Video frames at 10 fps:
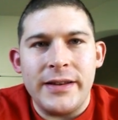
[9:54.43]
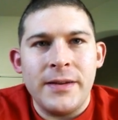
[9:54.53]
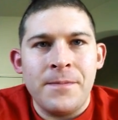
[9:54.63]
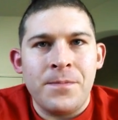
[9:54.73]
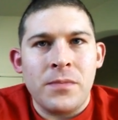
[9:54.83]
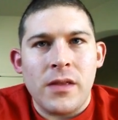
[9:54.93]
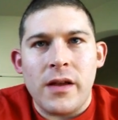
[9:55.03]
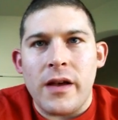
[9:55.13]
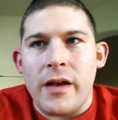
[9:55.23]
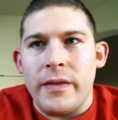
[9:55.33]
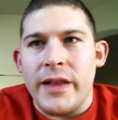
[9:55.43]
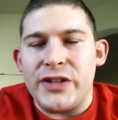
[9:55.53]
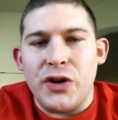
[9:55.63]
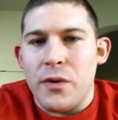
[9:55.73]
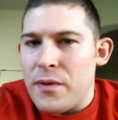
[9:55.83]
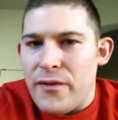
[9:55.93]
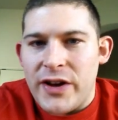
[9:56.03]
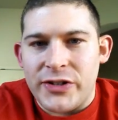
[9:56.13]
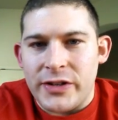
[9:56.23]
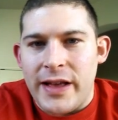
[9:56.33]
unless you're a professional
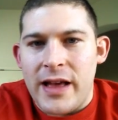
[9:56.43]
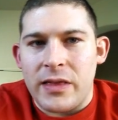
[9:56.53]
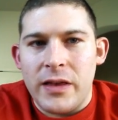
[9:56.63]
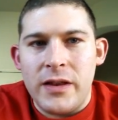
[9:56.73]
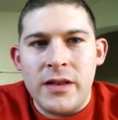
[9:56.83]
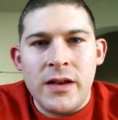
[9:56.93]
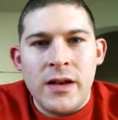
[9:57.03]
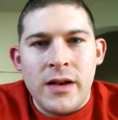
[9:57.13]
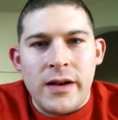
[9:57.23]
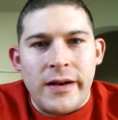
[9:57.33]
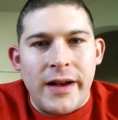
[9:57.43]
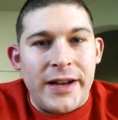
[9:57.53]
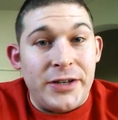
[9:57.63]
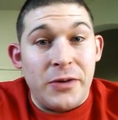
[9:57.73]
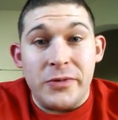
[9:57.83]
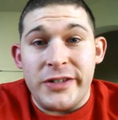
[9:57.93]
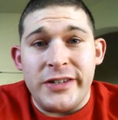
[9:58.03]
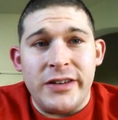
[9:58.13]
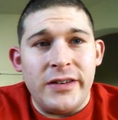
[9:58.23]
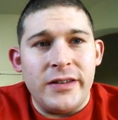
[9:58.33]
athlete, I don't see
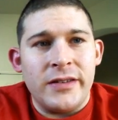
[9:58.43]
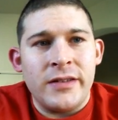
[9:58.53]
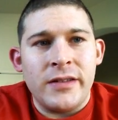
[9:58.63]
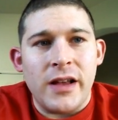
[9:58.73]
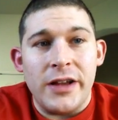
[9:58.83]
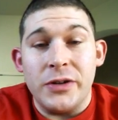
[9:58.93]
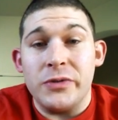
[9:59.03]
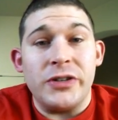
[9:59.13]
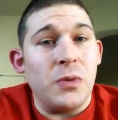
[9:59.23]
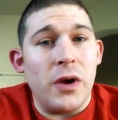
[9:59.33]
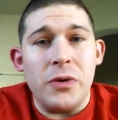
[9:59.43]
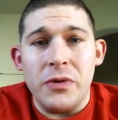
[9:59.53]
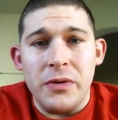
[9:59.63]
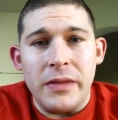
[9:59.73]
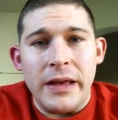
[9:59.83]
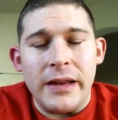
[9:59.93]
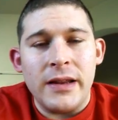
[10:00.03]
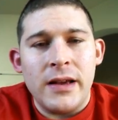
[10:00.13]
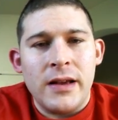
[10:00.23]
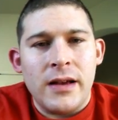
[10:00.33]
why you would do that. I
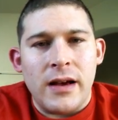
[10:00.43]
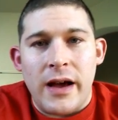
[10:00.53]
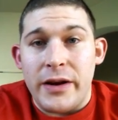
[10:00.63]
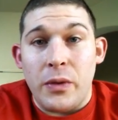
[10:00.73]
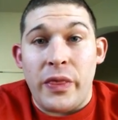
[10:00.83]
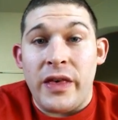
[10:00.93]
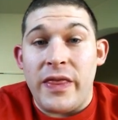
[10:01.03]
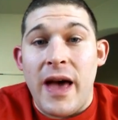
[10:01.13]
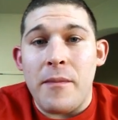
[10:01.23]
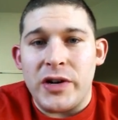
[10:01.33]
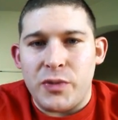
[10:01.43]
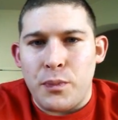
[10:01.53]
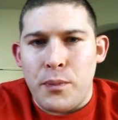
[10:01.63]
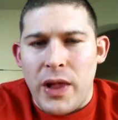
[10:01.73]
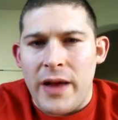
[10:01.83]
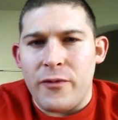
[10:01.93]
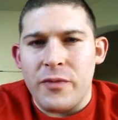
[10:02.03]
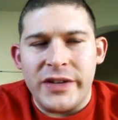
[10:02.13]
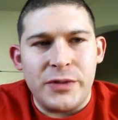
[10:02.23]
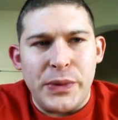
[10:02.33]
don't think that much platform experience is
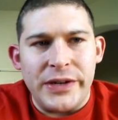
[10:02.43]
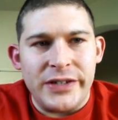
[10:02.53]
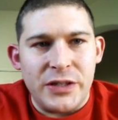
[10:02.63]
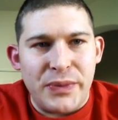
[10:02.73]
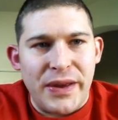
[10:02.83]
beneficial.